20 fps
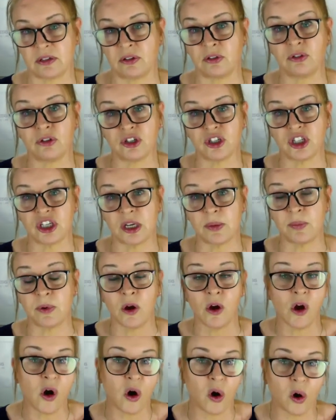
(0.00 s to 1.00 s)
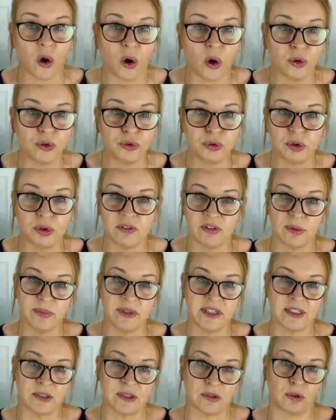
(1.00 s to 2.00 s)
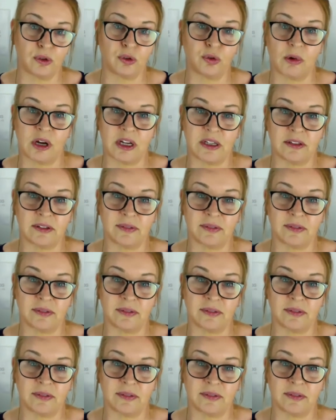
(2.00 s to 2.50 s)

ownership or to even be sold one.